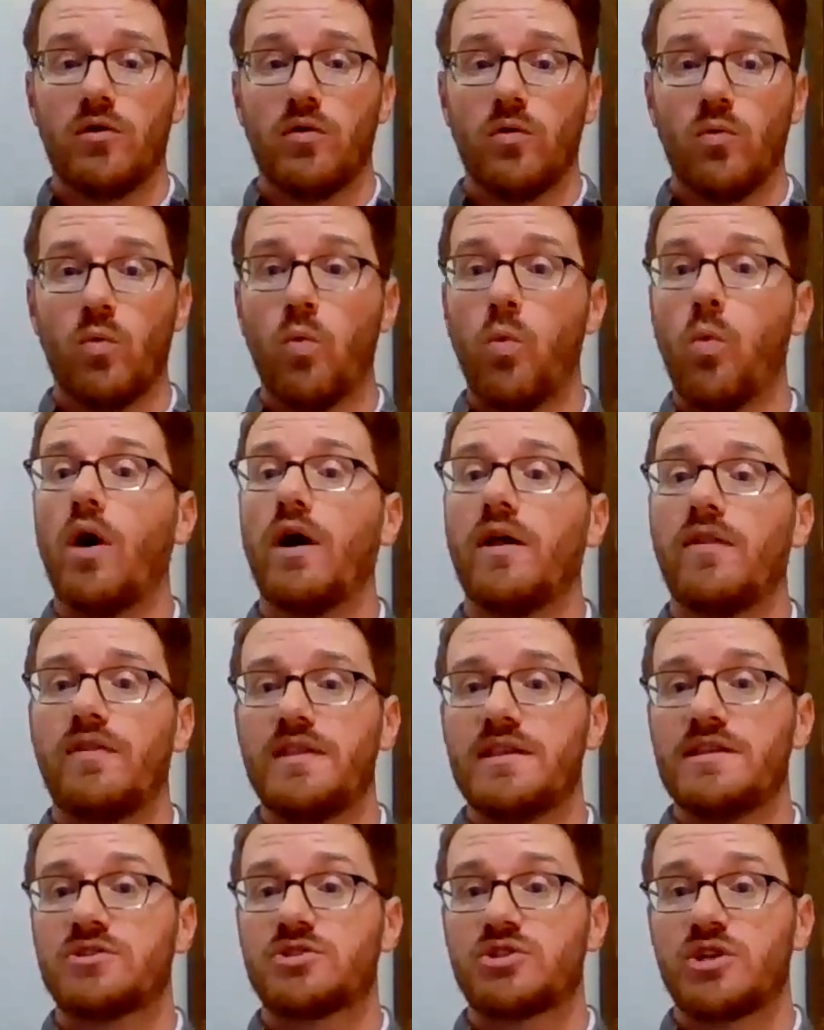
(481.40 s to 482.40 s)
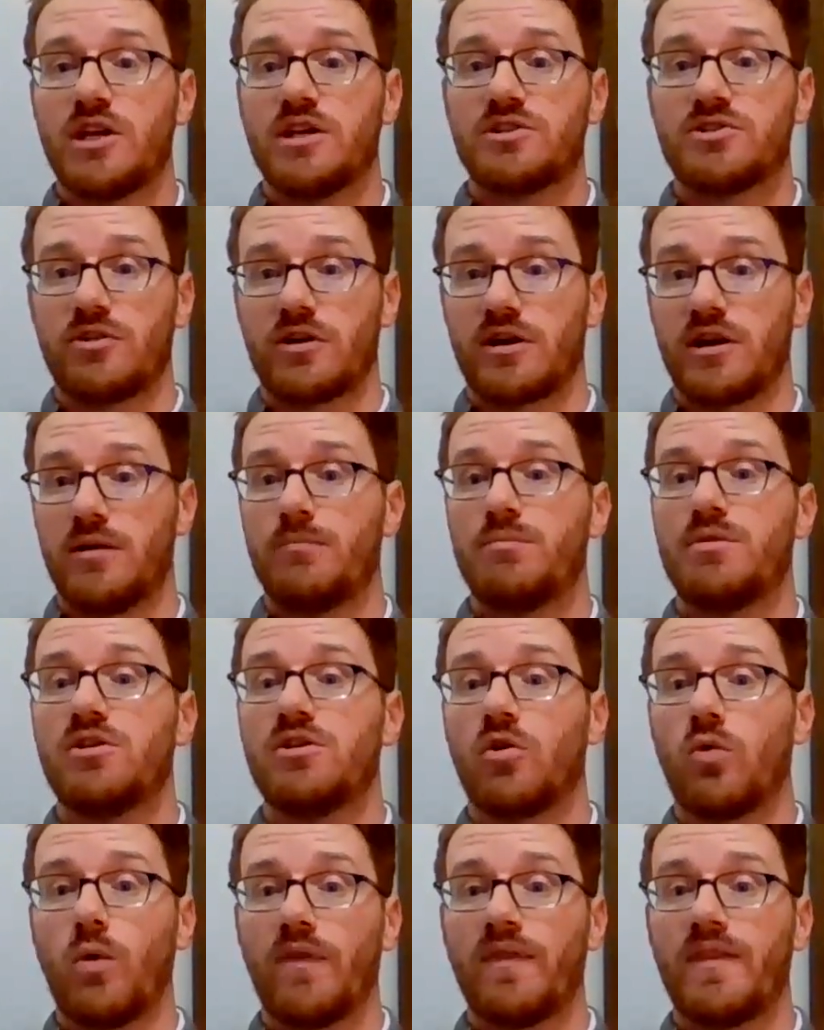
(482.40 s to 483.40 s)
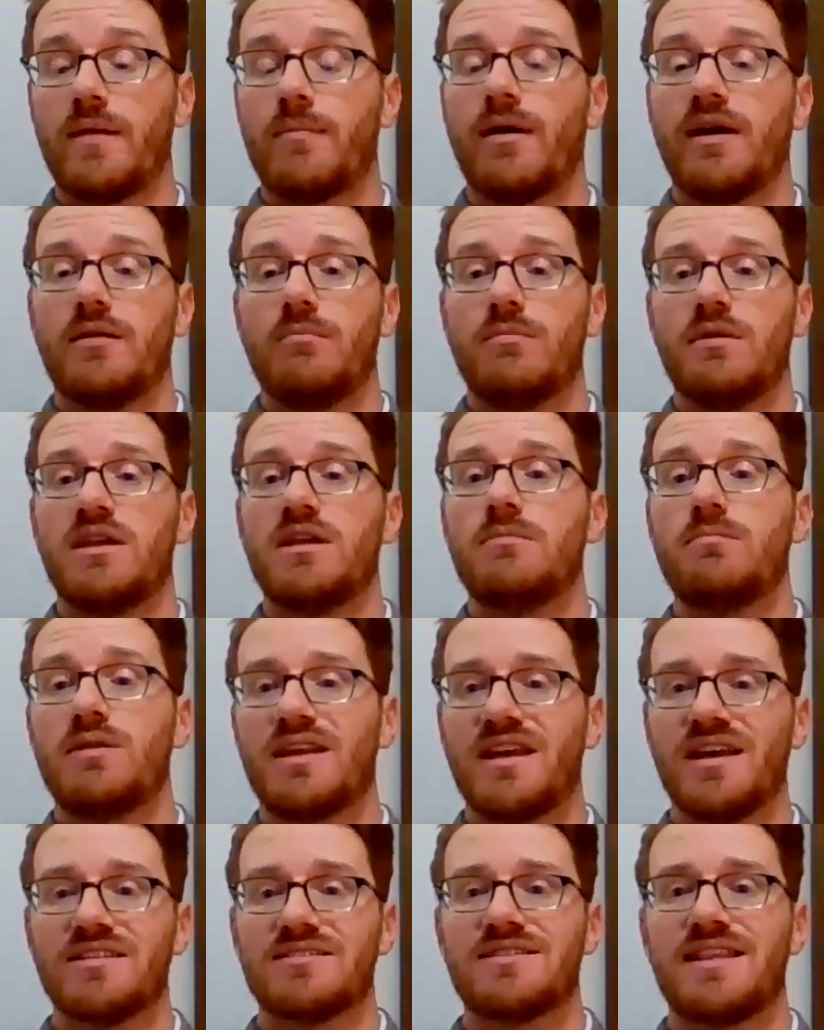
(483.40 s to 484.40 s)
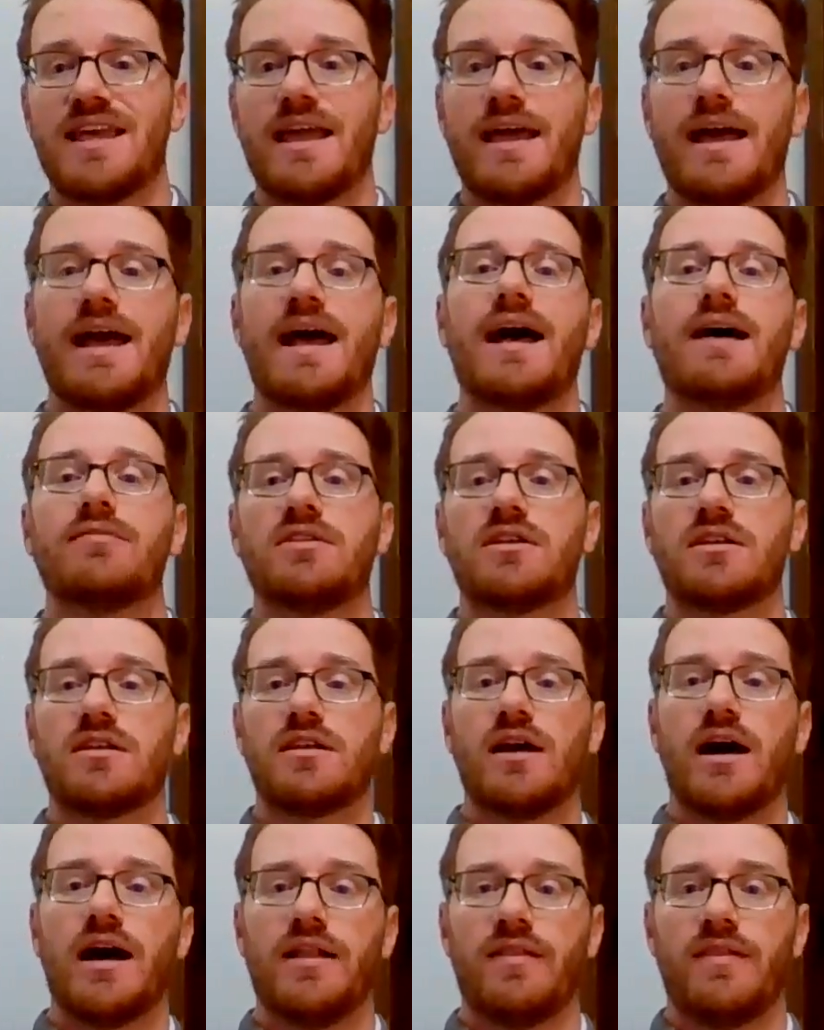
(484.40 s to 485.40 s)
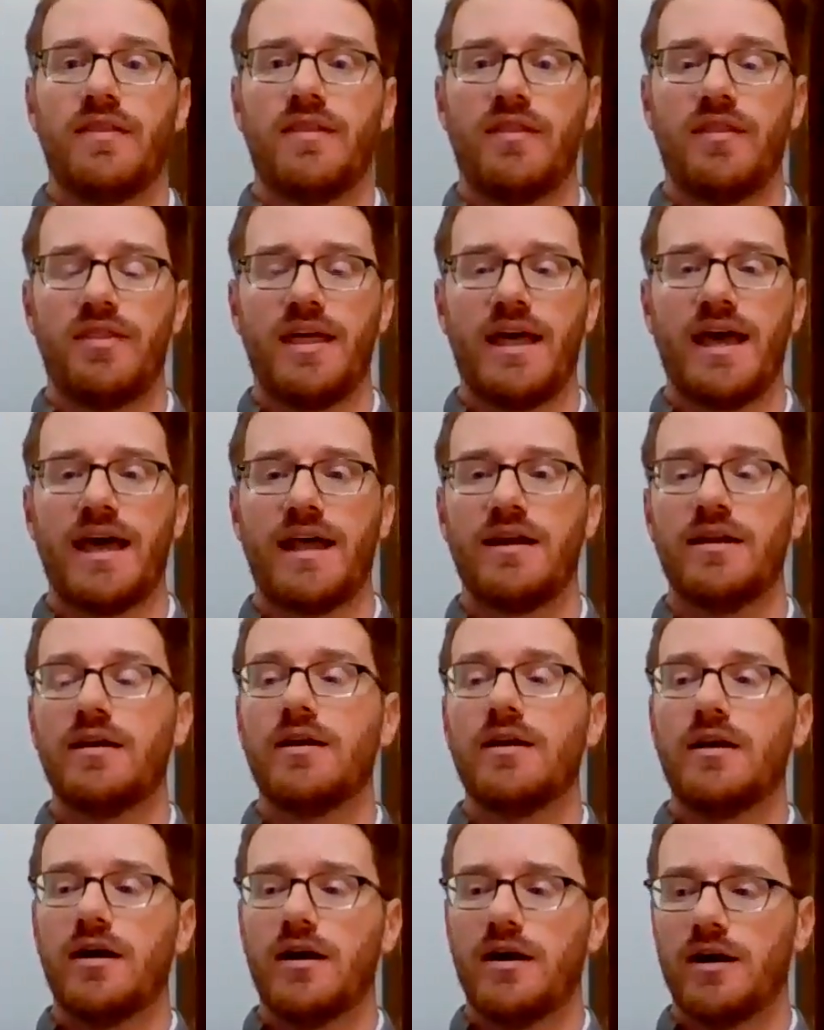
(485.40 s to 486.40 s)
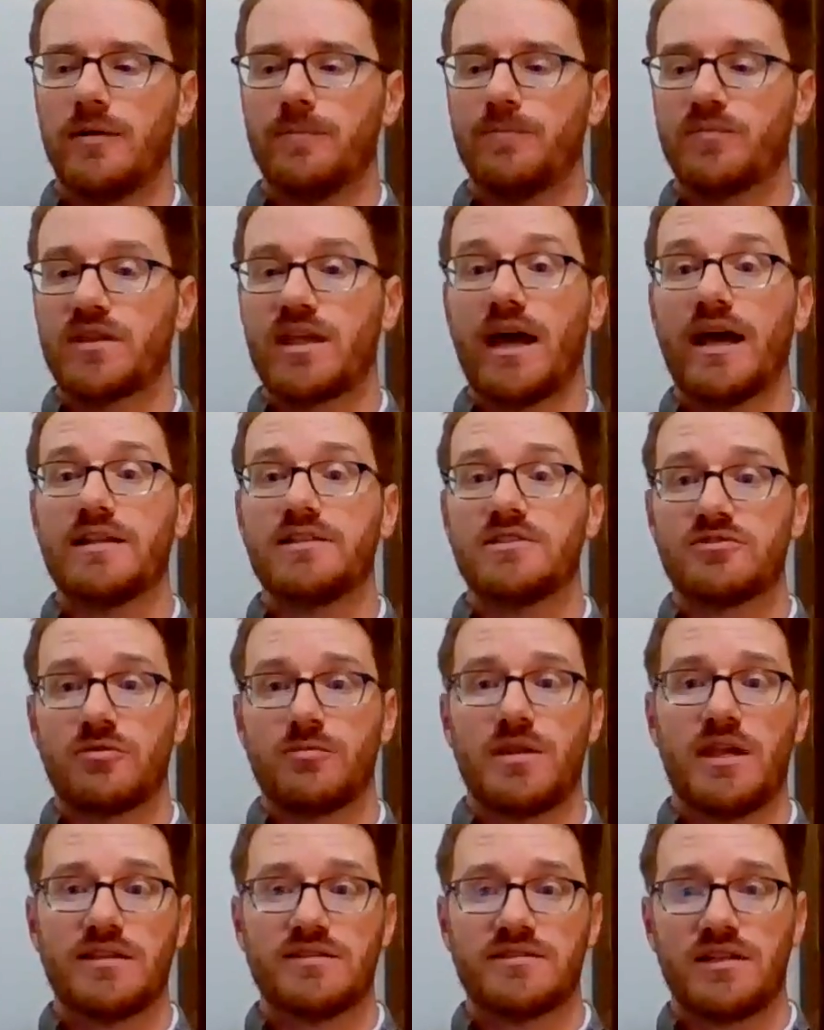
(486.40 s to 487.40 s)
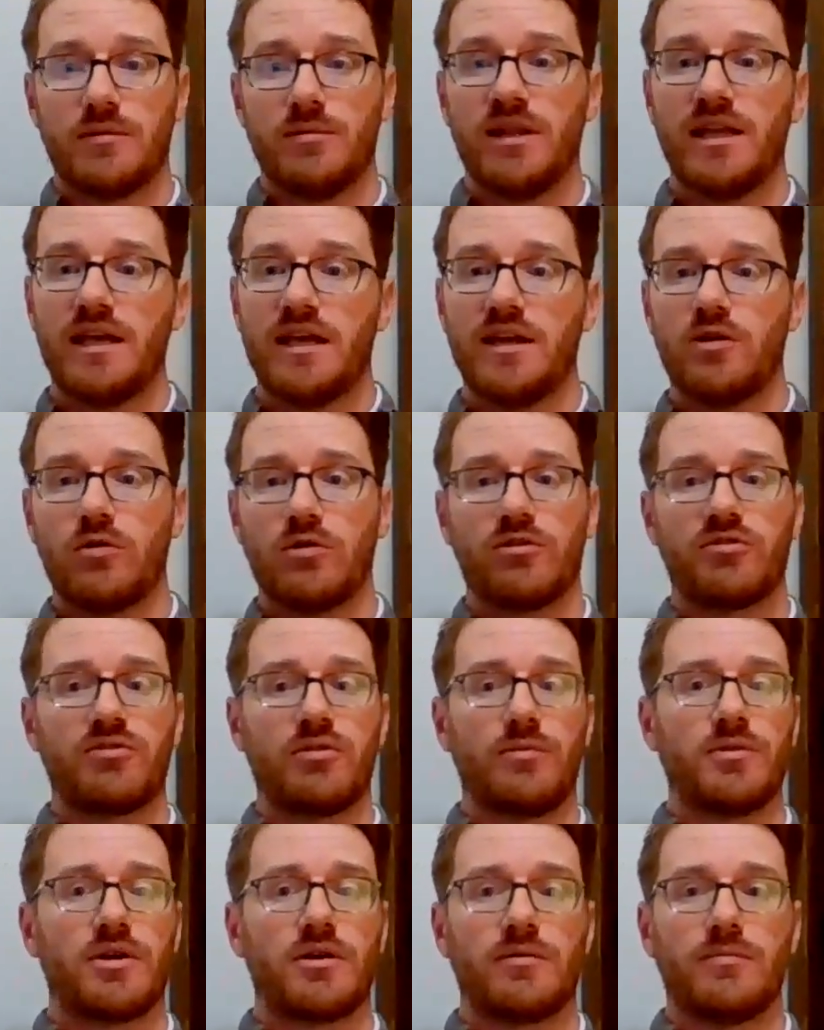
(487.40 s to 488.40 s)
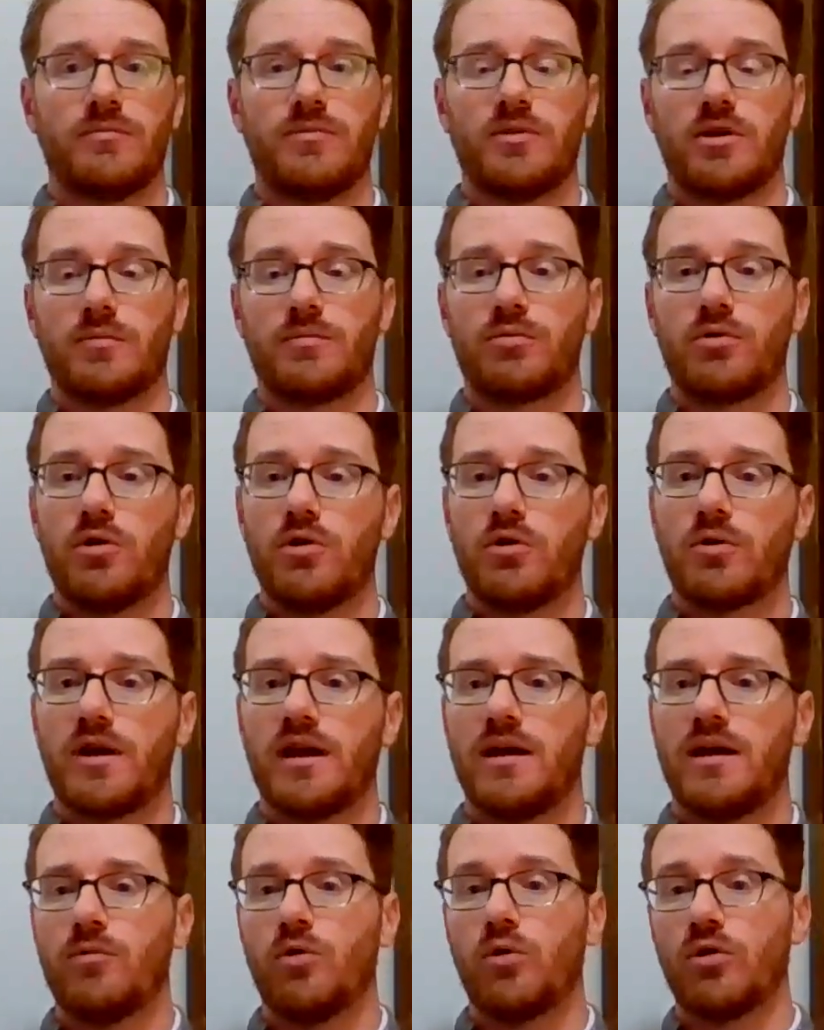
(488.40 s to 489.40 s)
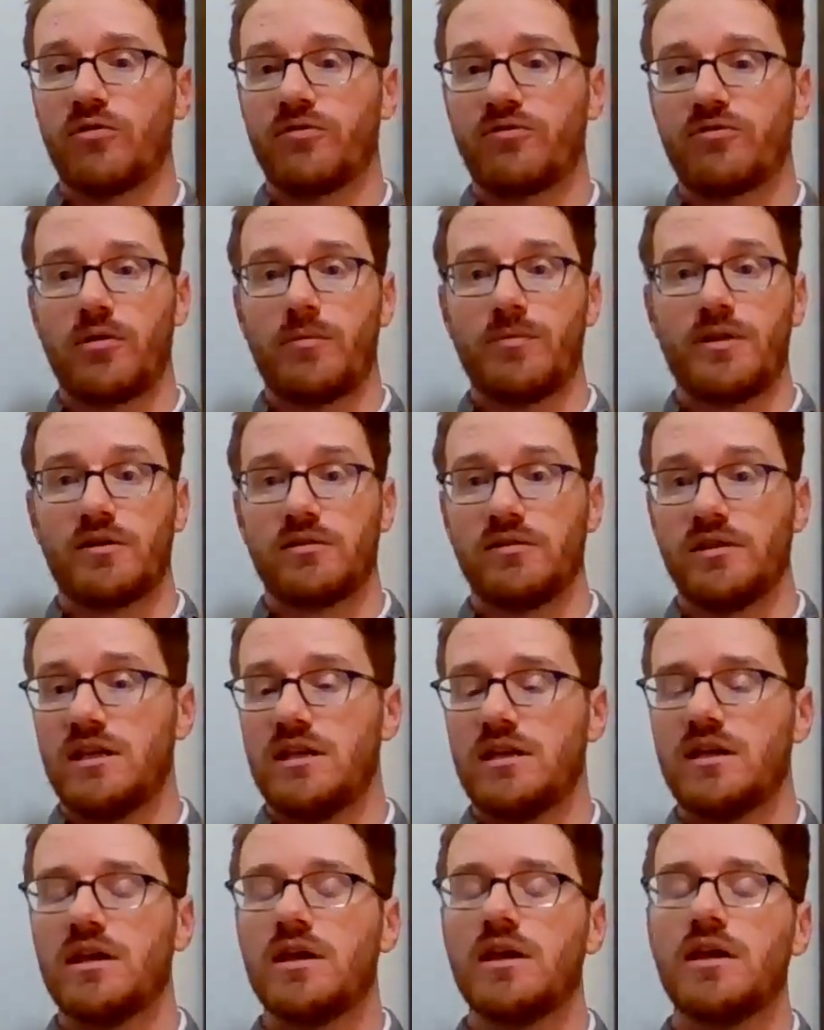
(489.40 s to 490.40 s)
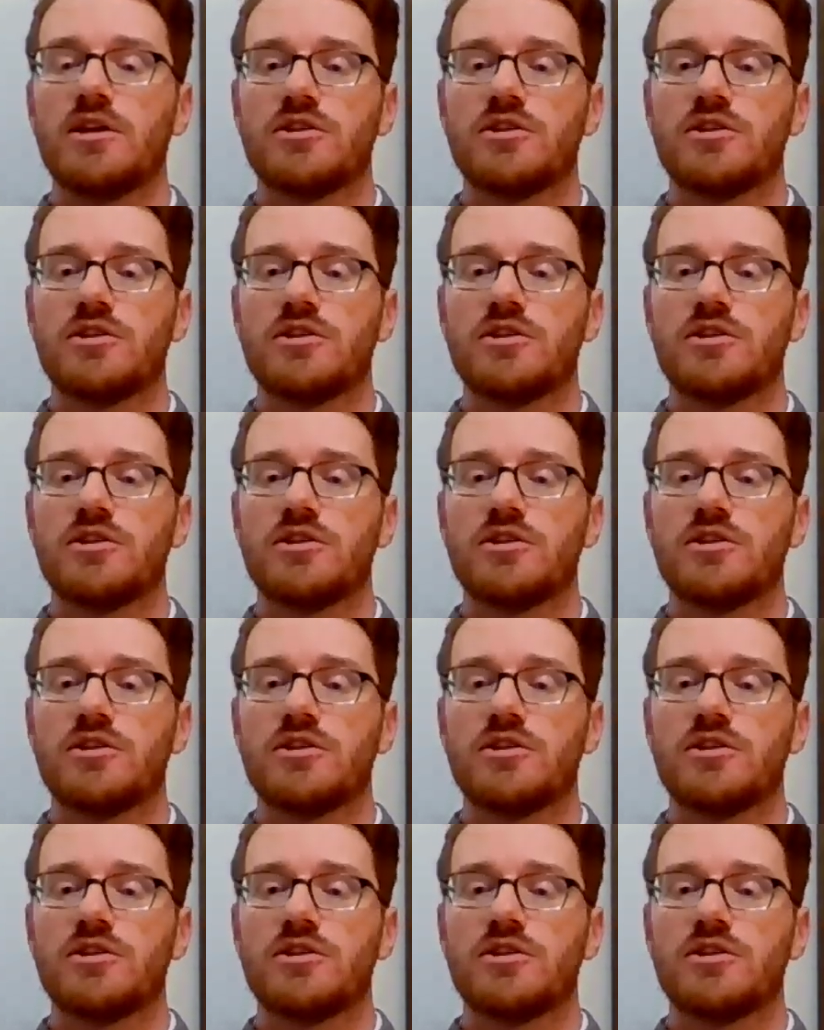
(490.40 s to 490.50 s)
what these changes are going to be or what they might mean, because they haven't gotten that guidance from the NCAA or from their program or from their league.